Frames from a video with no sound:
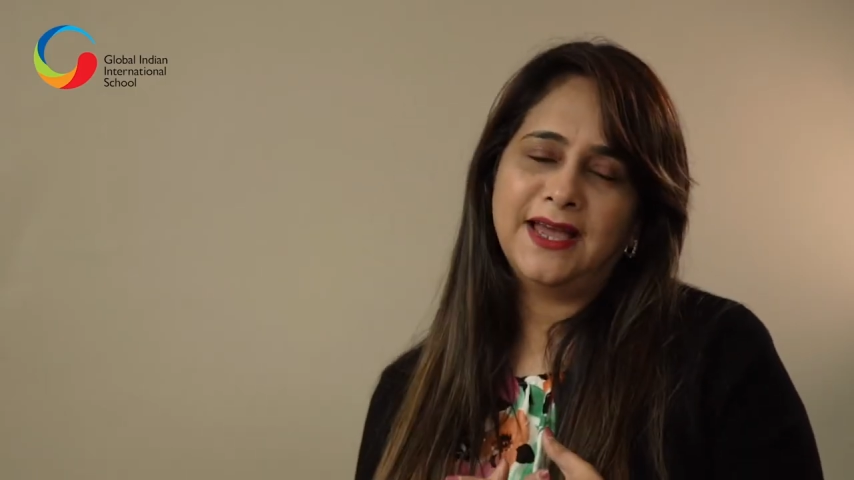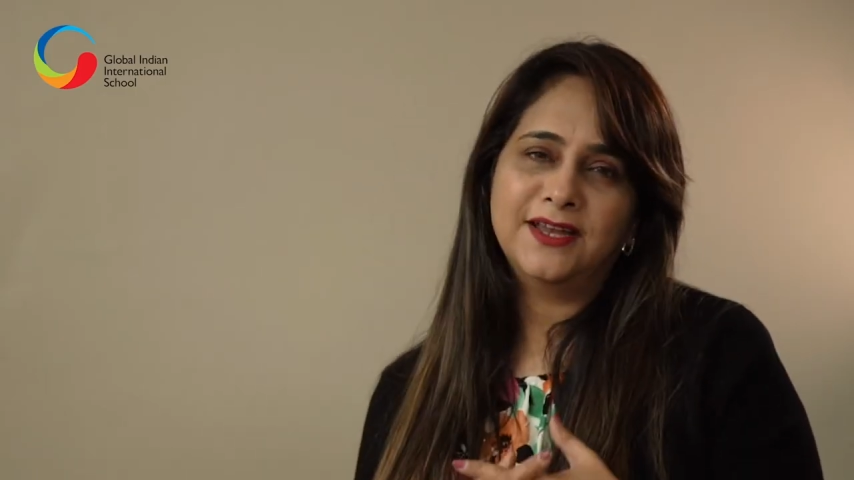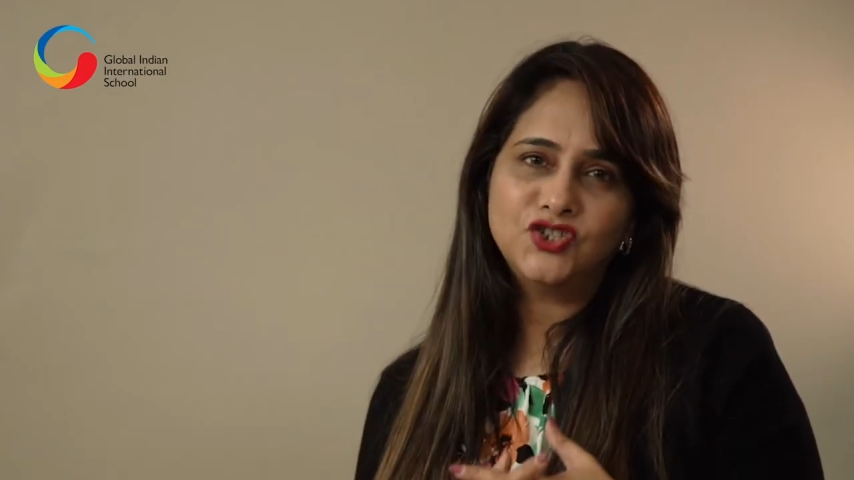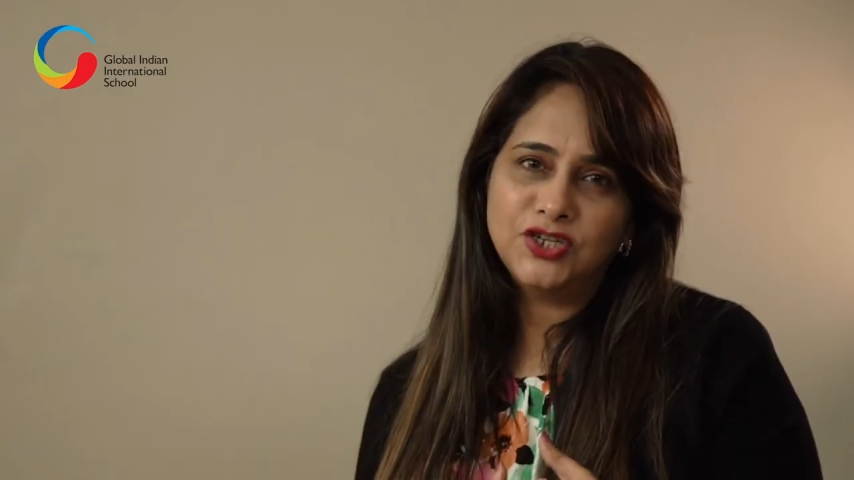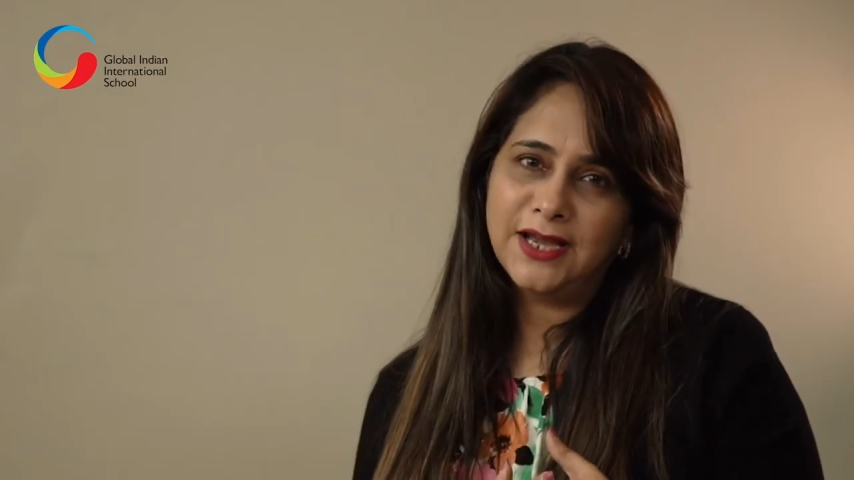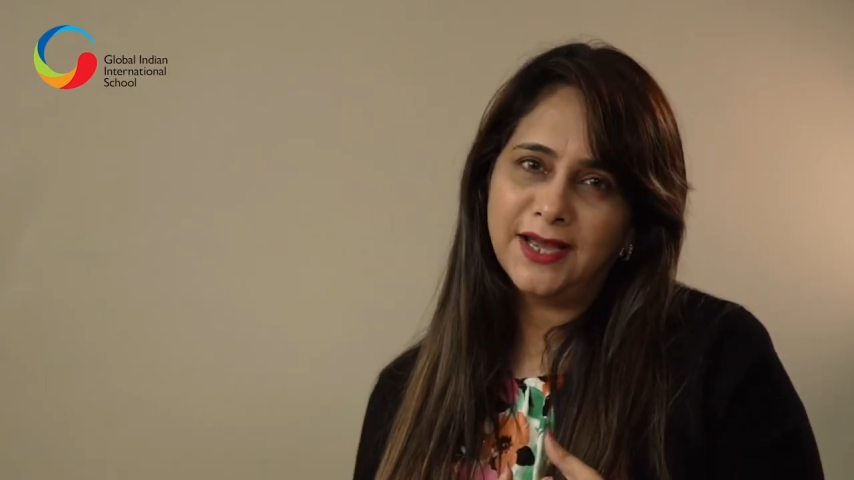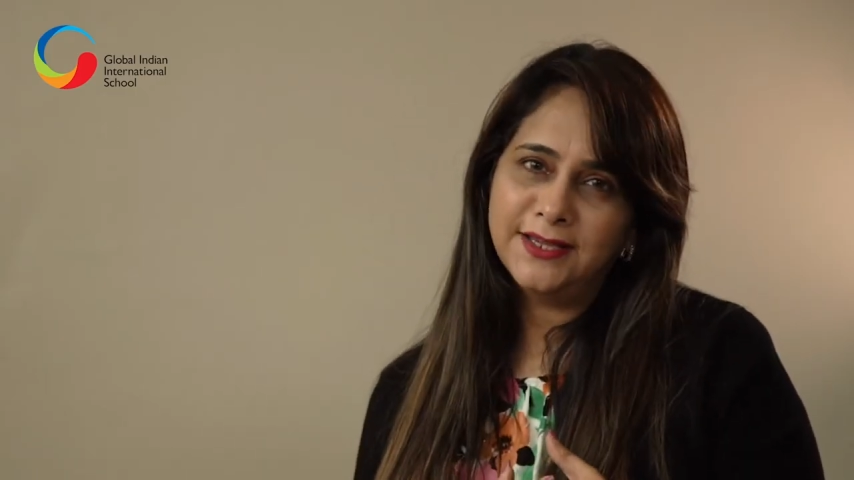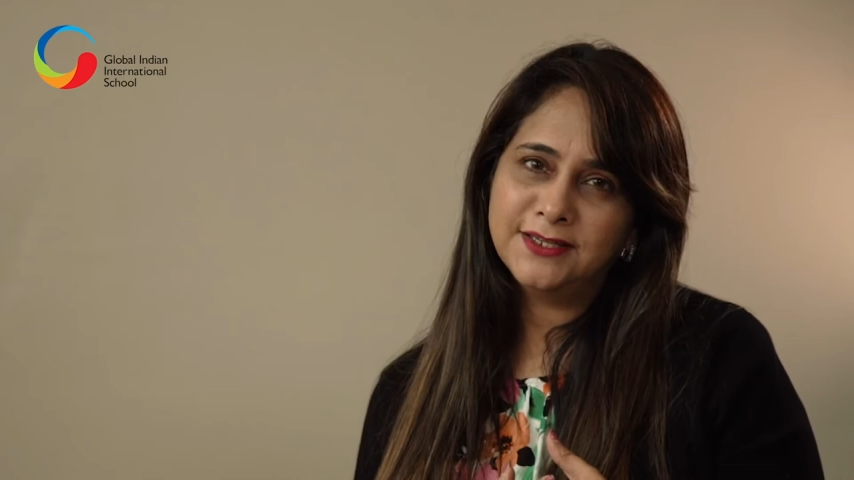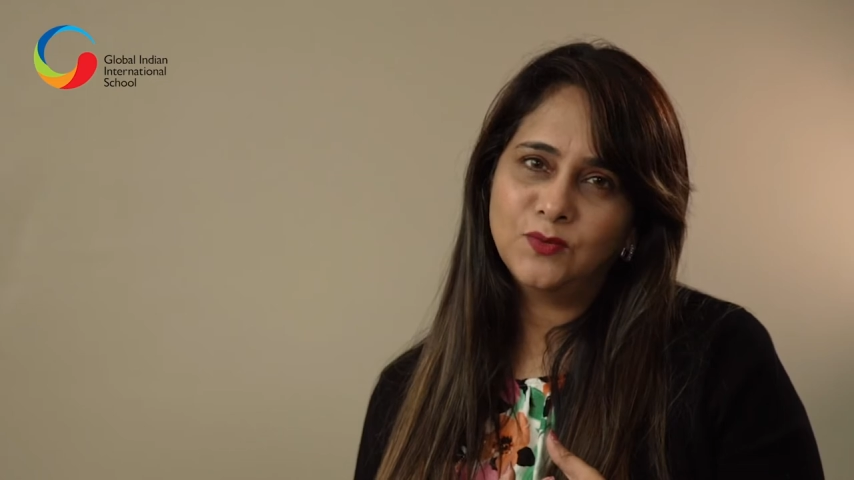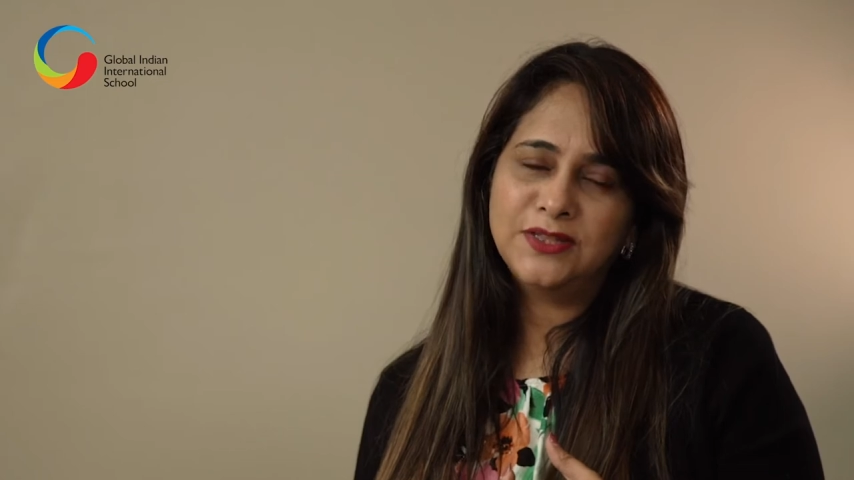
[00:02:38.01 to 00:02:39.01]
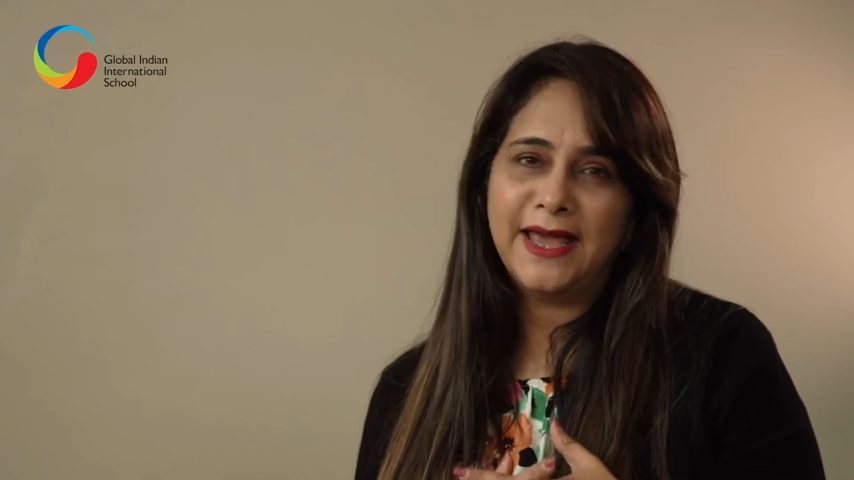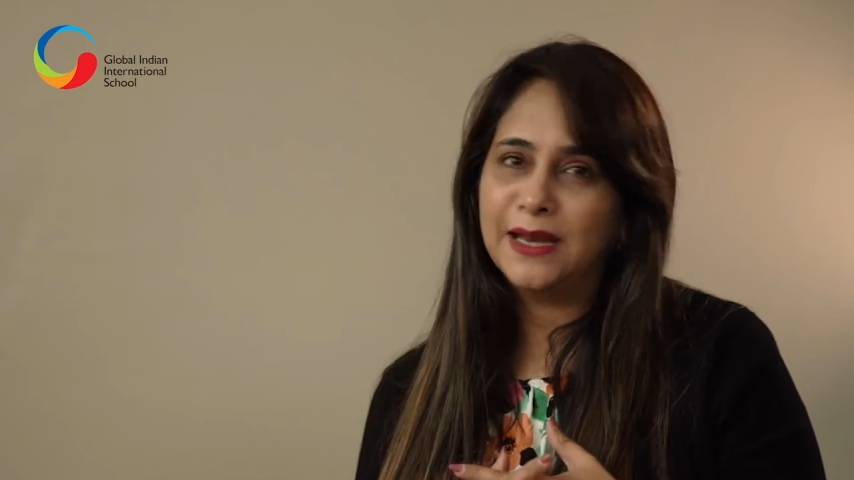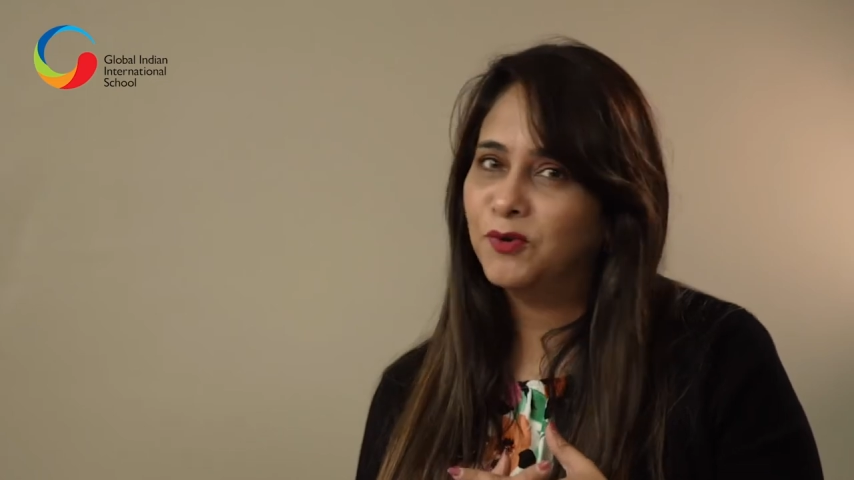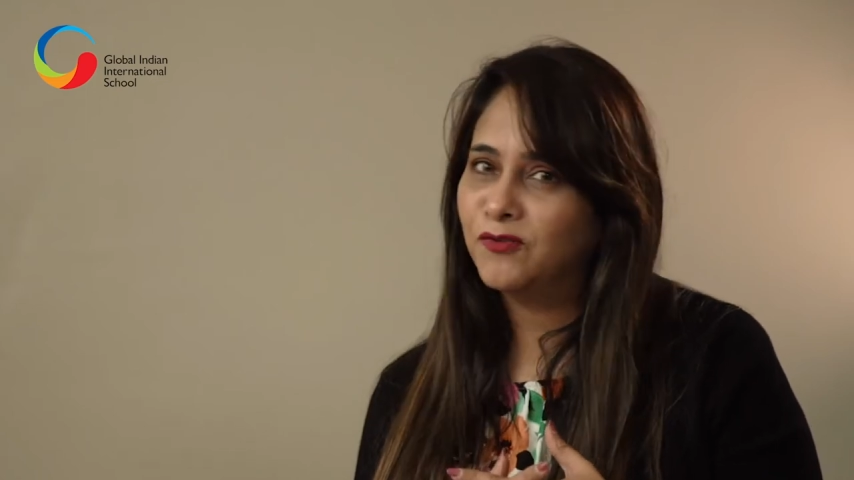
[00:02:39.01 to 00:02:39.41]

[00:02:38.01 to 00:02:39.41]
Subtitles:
at GIIS with the help